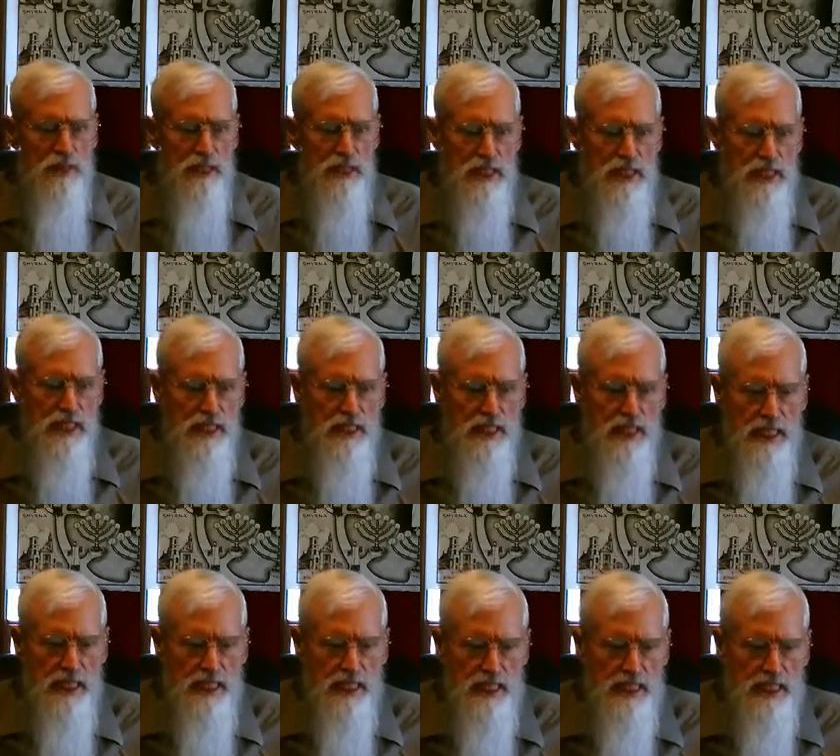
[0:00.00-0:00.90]
But a
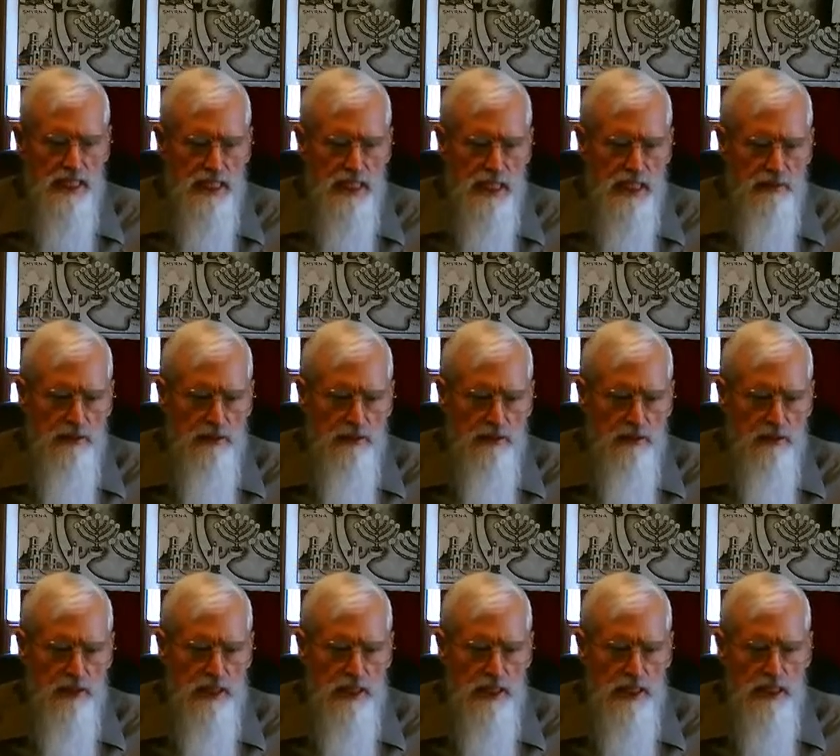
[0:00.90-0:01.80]
day is coming
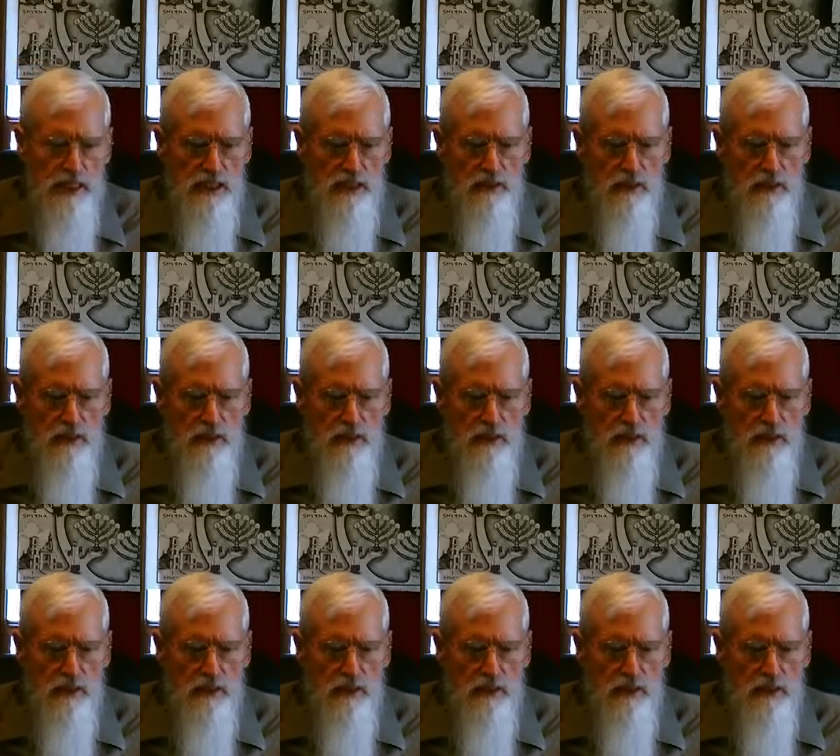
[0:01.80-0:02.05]
when his